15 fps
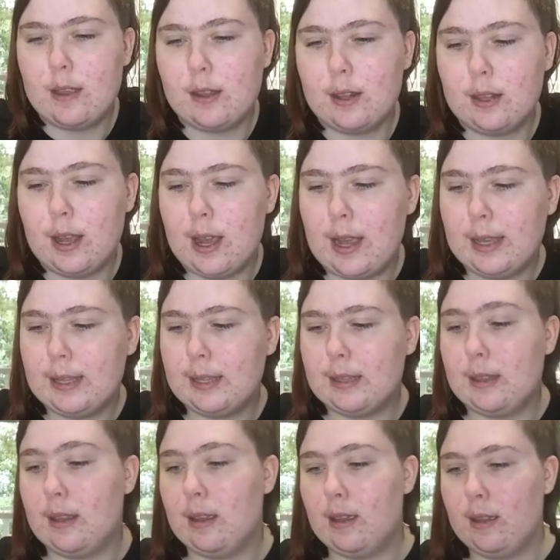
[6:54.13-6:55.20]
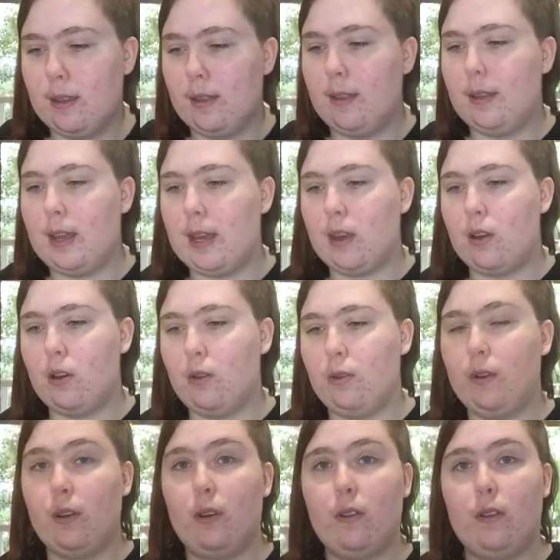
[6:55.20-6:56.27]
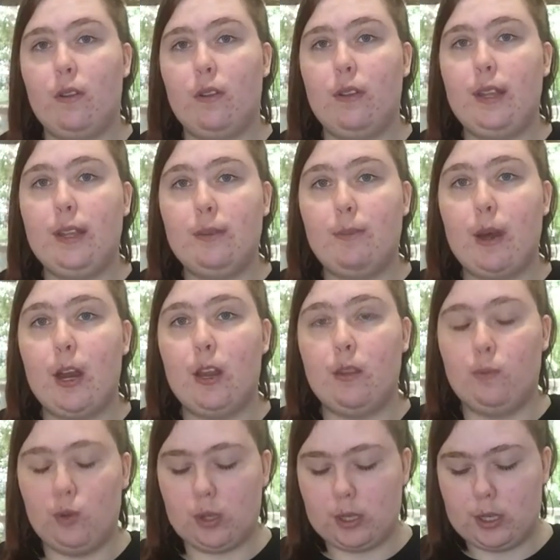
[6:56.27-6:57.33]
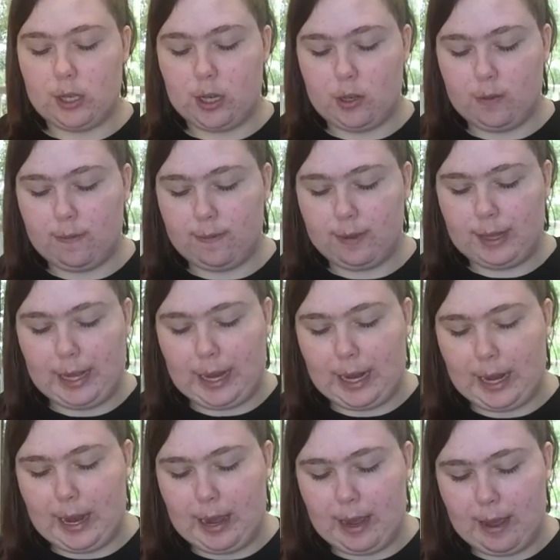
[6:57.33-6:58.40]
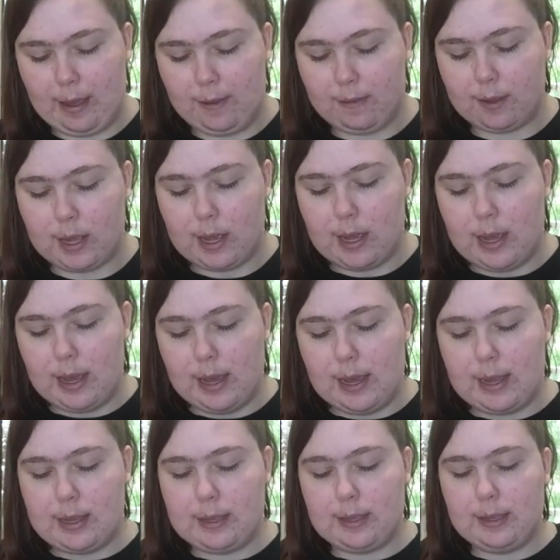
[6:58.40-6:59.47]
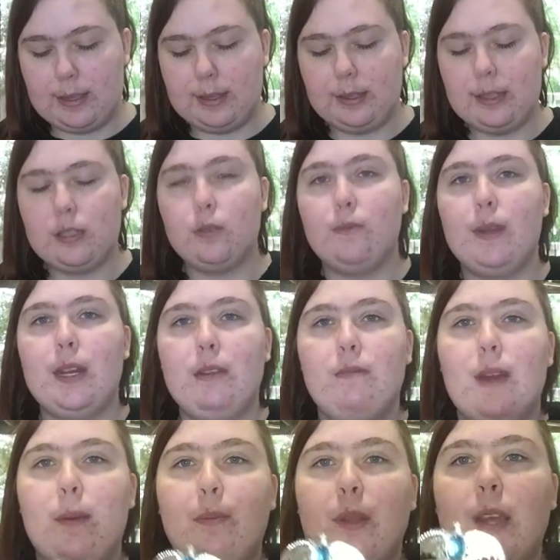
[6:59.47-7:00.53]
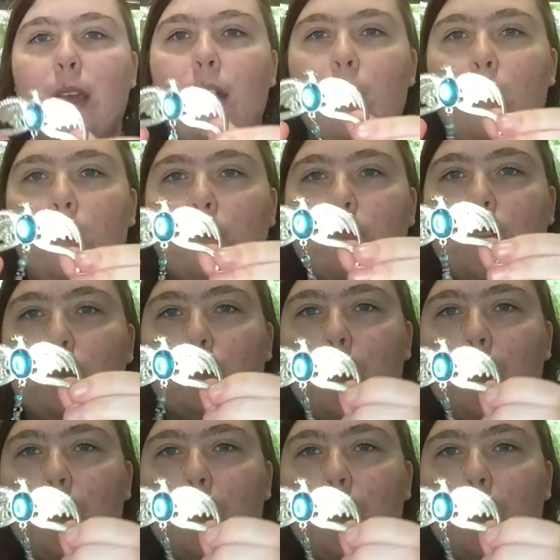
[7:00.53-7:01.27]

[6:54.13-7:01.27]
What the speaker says: And the last thing on this part of the bookshelf that I have is this little mini replica of the